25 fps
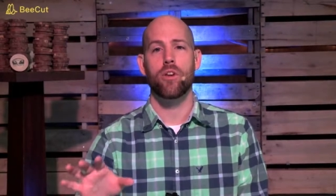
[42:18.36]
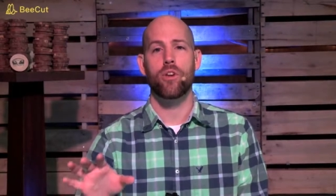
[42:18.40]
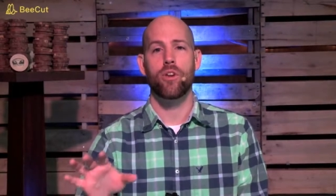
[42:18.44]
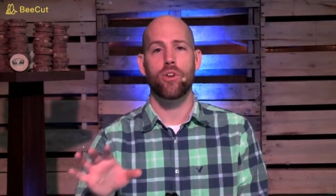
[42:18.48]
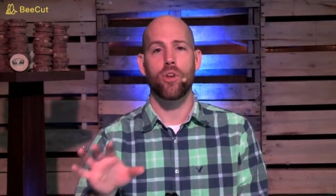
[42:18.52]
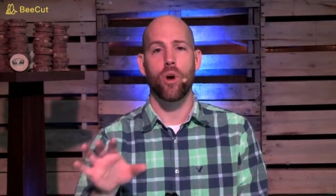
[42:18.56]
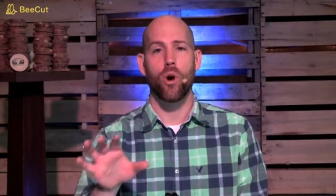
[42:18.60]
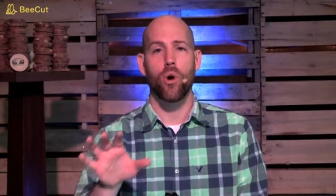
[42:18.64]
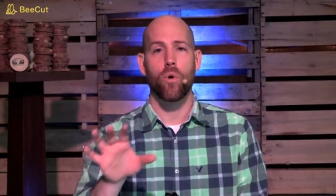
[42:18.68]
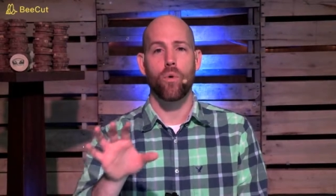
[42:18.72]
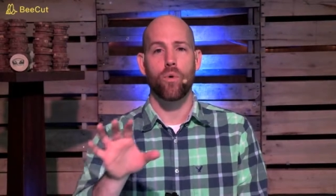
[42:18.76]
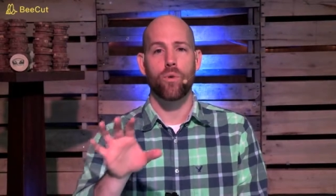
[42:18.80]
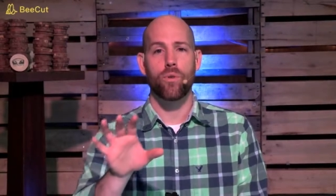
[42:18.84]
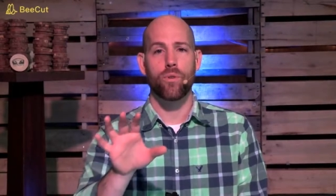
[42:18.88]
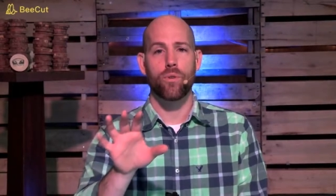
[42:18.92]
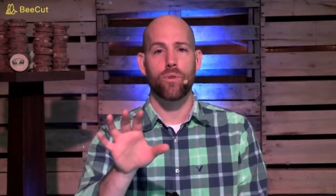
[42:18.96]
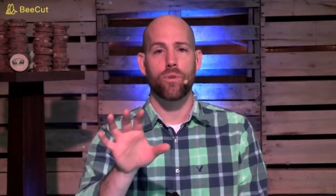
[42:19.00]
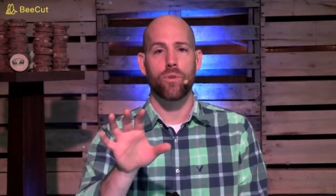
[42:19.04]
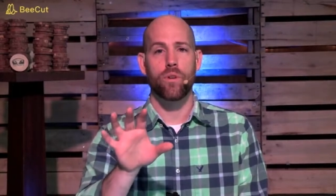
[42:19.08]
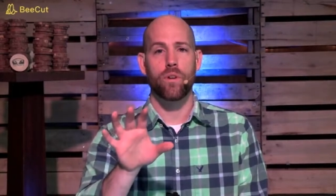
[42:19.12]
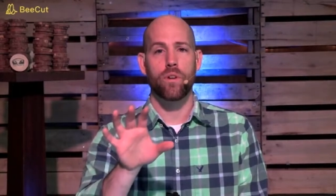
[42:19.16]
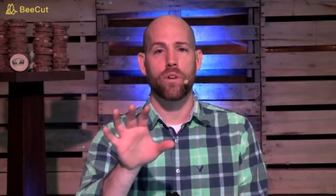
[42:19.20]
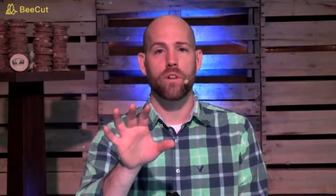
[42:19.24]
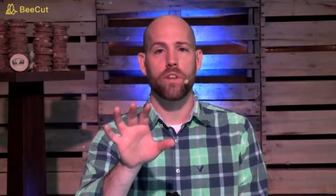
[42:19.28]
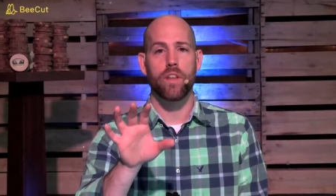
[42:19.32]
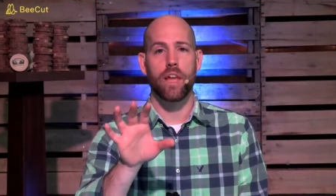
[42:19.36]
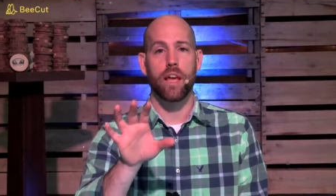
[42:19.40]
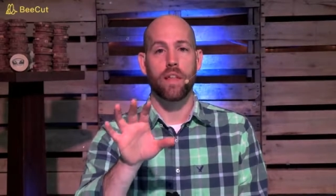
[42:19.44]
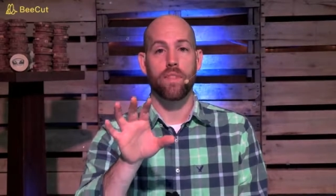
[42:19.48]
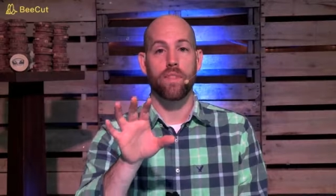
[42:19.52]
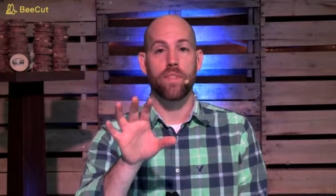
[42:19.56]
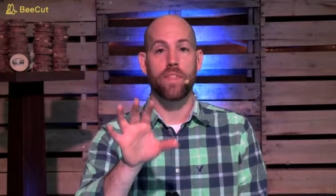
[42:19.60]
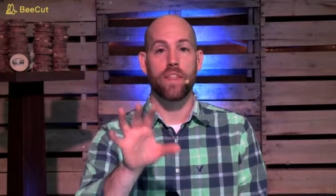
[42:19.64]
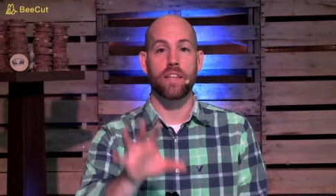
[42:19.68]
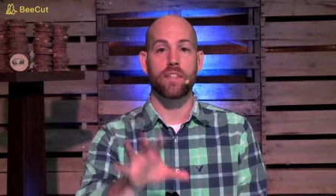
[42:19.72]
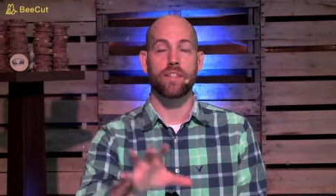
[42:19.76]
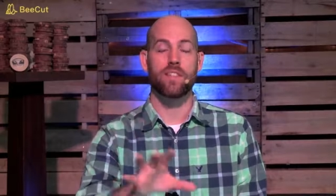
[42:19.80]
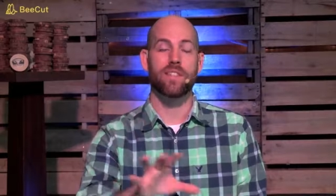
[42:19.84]
Don't
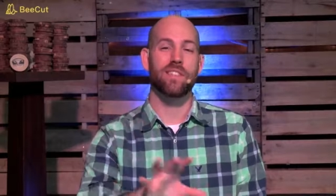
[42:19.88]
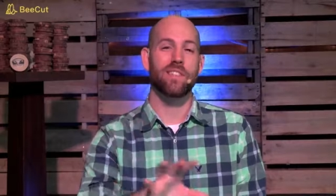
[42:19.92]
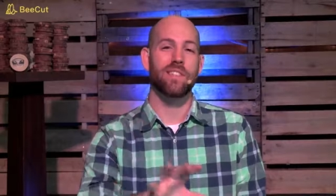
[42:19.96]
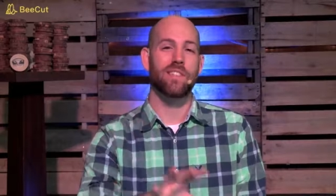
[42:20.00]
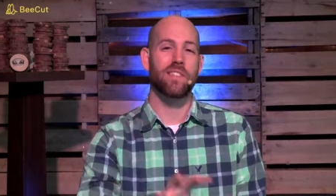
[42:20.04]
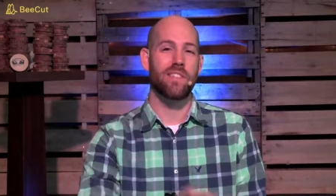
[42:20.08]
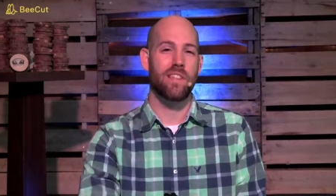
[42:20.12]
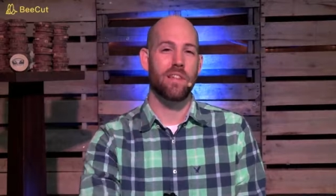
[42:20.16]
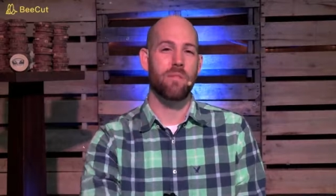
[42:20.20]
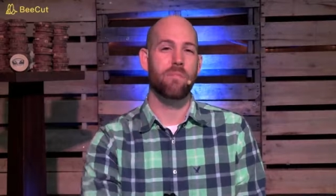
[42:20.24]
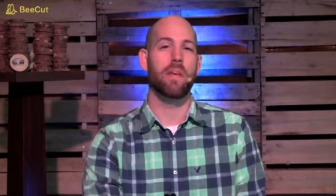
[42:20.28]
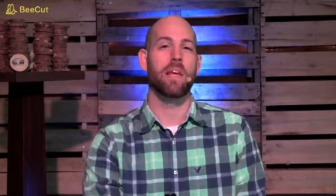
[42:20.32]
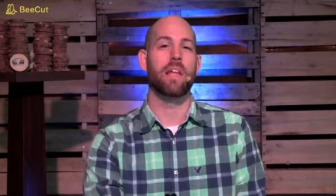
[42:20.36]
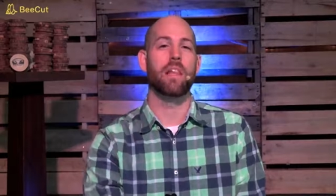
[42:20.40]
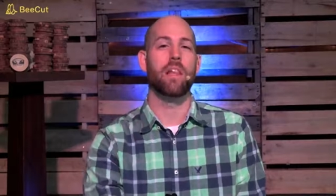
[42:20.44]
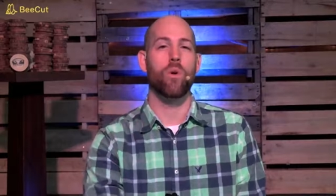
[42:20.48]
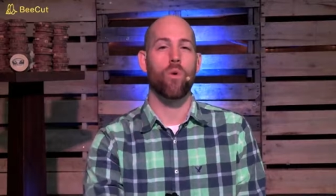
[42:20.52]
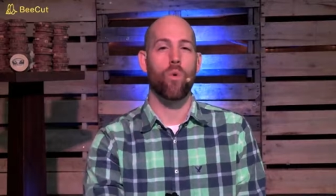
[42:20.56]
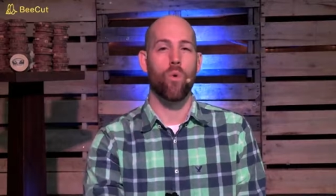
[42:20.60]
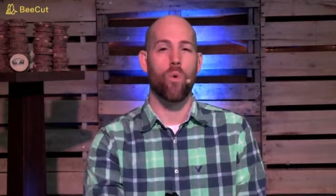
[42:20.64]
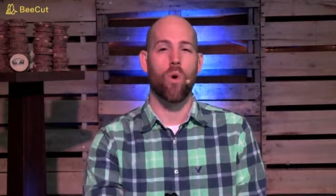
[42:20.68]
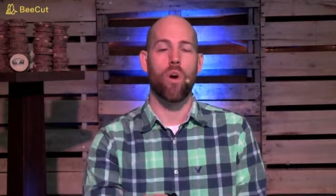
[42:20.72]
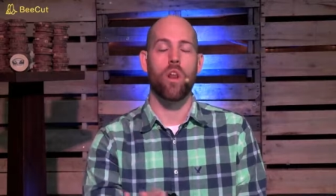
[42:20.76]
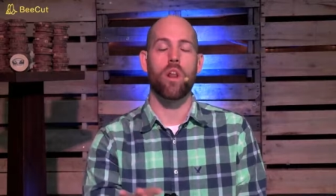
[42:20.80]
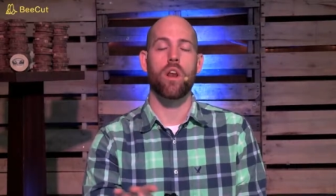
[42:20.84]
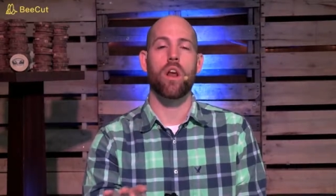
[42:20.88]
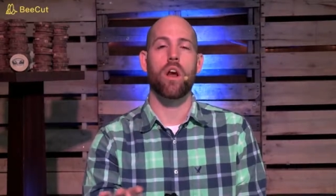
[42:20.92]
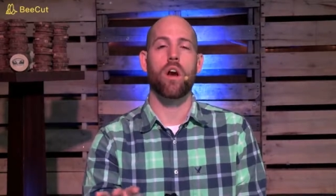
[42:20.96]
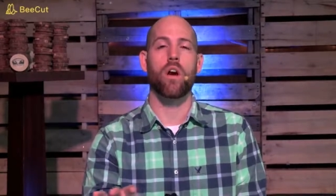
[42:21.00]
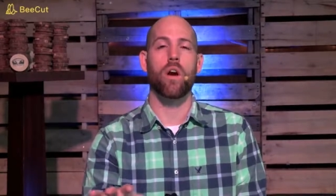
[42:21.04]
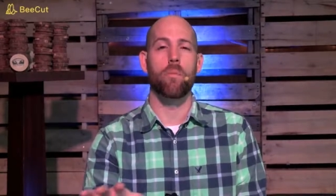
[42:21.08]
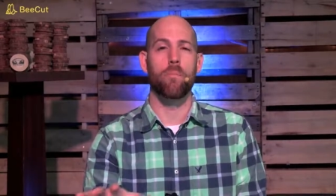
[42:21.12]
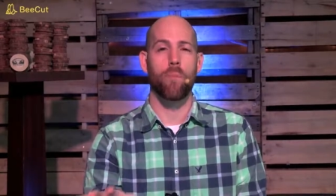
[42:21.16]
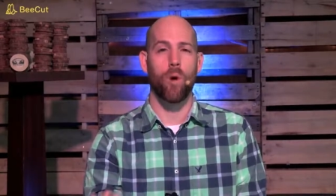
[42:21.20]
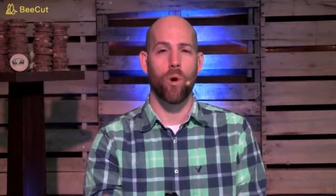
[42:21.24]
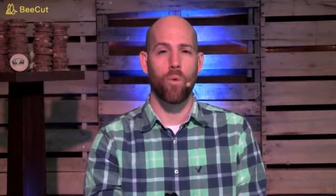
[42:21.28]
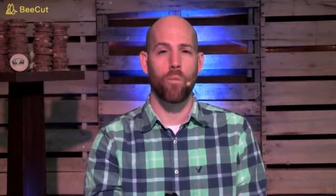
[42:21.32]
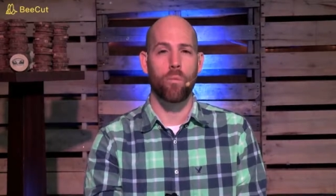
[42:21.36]
let this seemingly ordinary
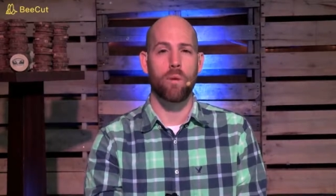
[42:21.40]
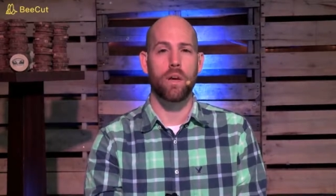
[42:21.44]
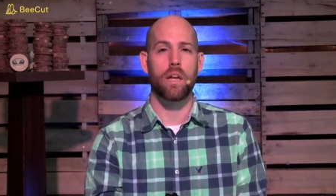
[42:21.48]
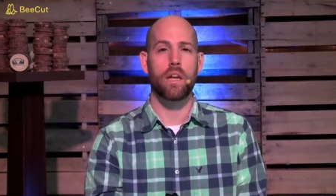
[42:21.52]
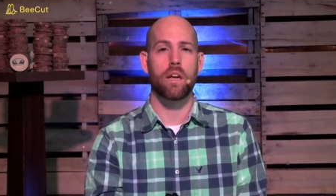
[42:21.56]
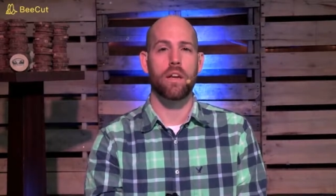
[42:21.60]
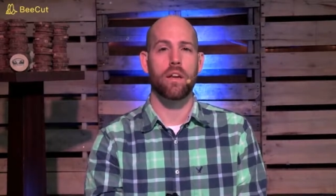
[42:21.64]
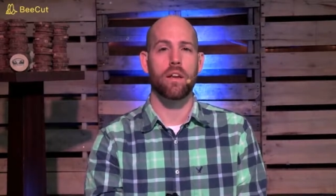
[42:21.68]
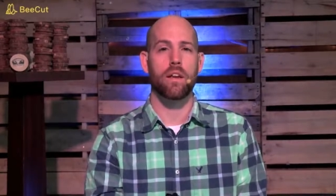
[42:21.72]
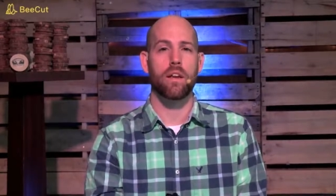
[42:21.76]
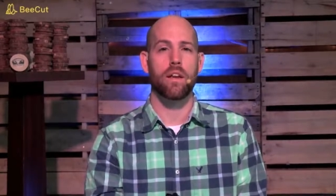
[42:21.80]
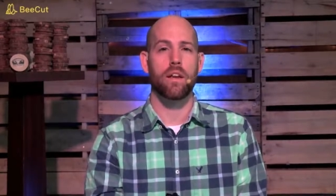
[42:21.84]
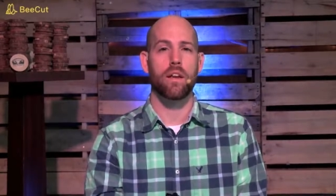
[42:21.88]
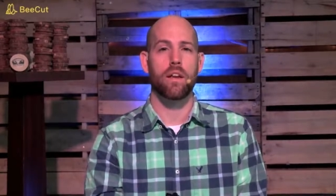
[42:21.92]
moment